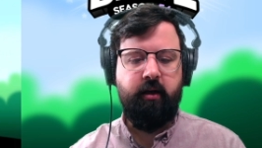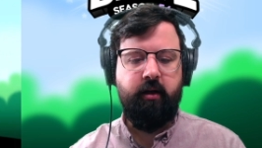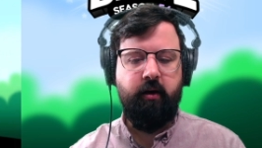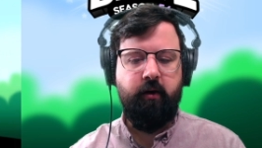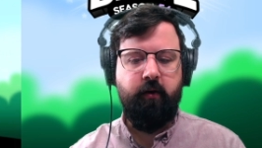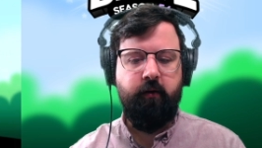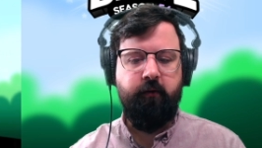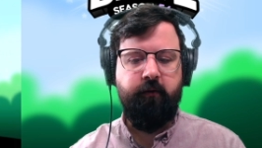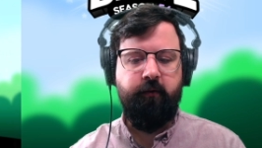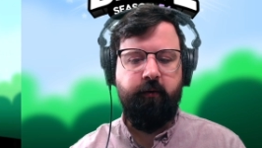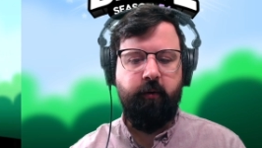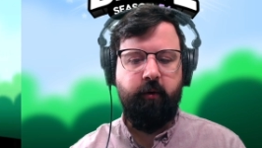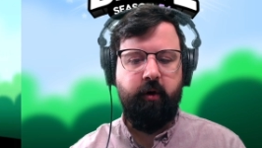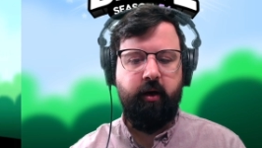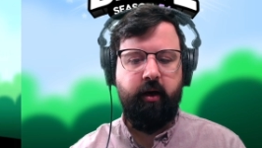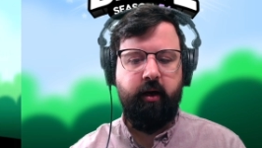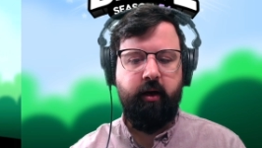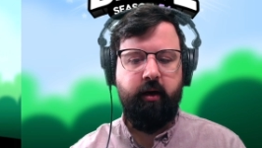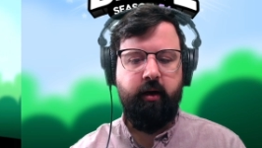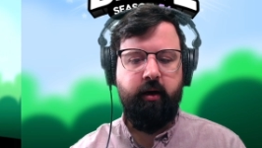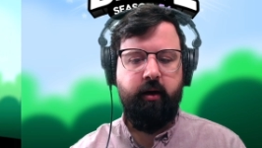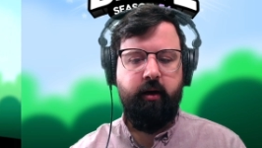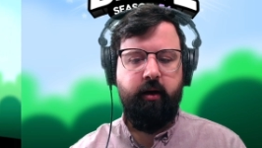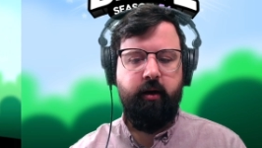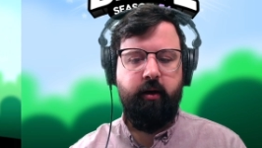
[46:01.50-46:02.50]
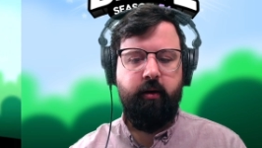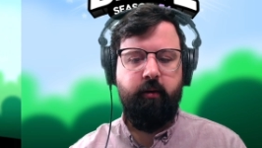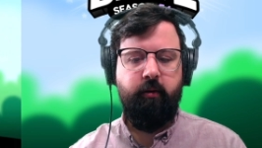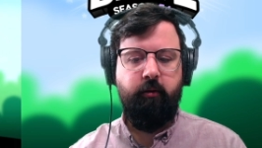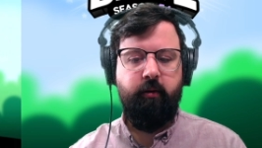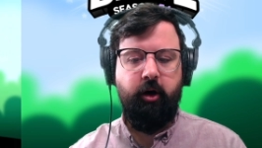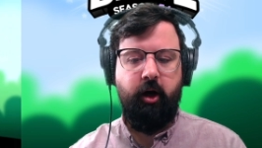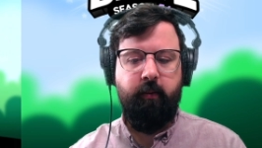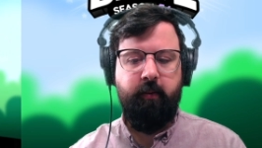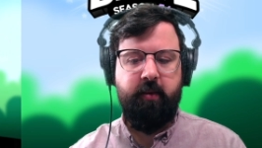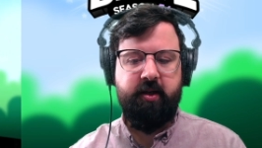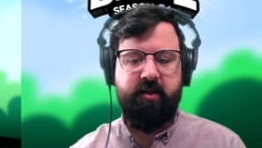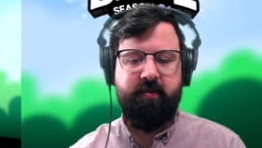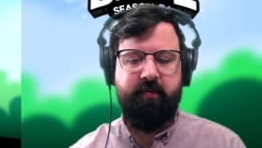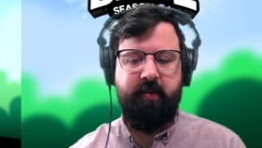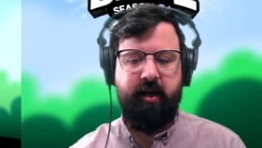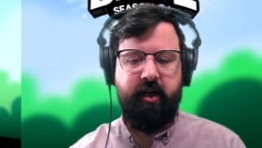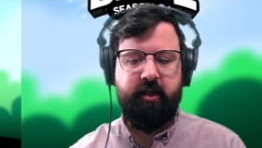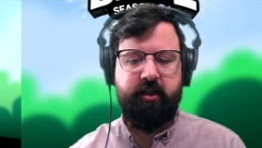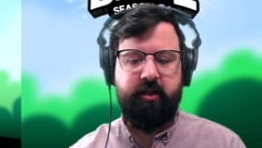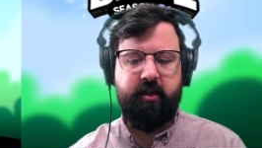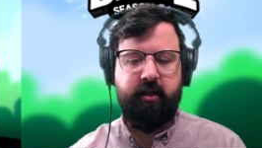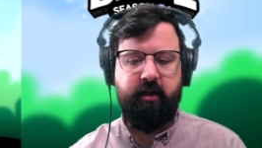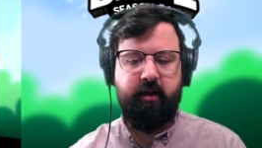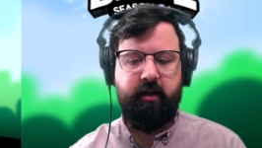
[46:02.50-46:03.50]
a go for it. Rhombus
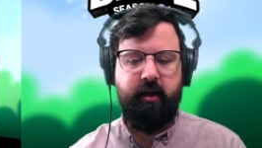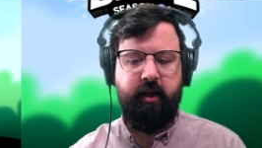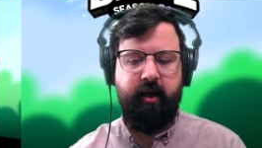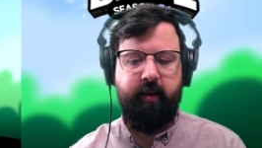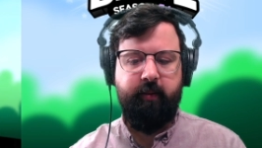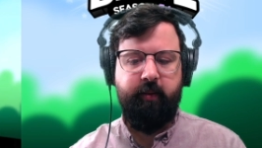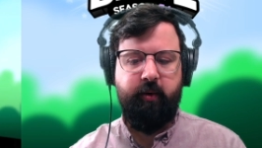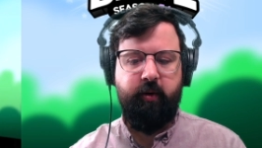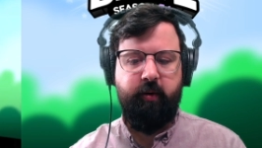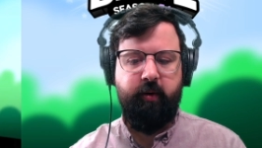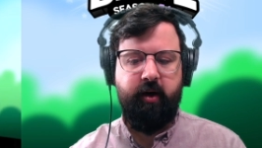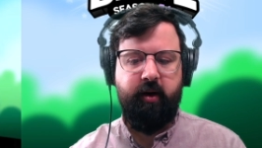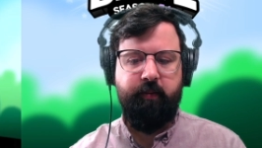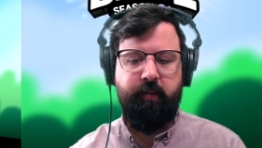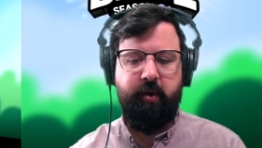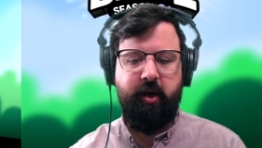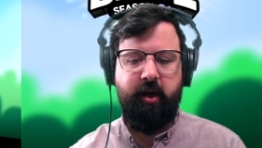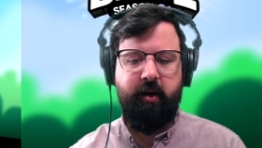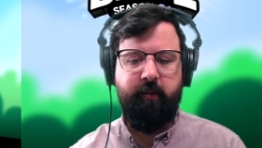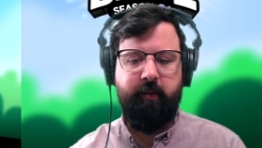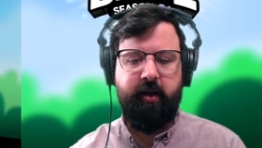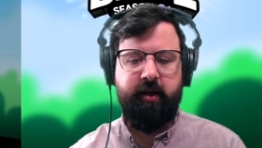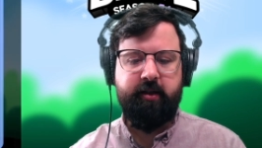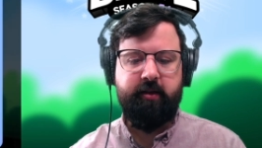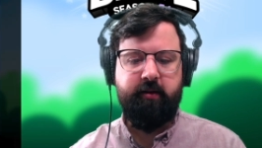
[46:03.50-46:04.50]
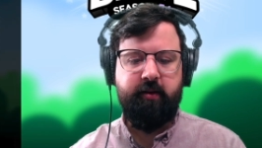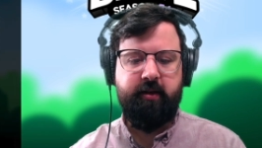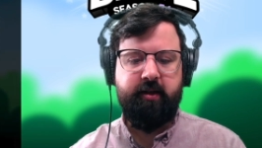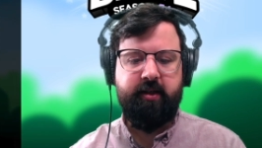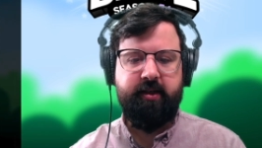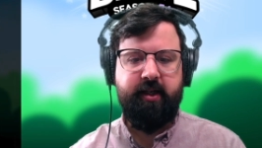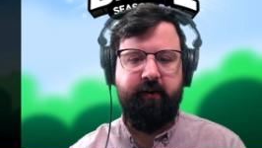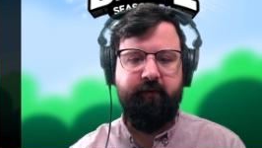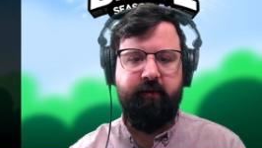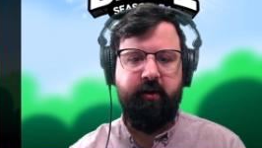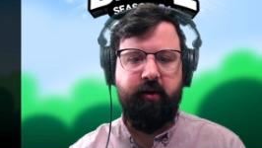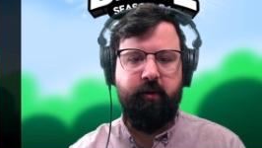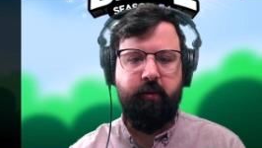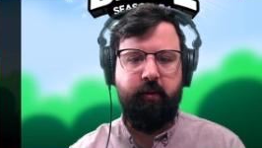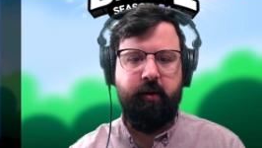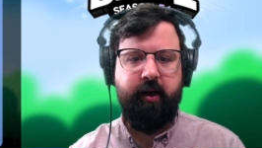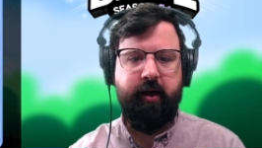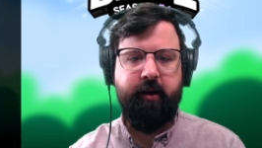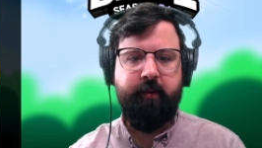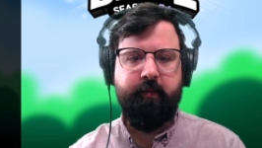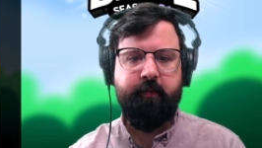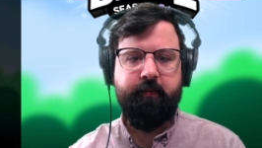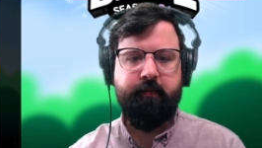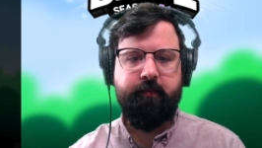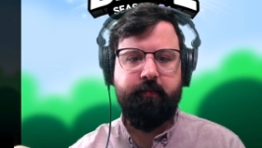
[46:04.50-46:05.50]
managed to climb quite a bit. I mean, he's only seven
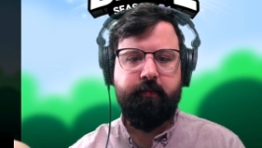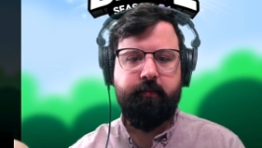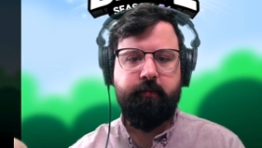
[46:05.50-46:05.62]
away.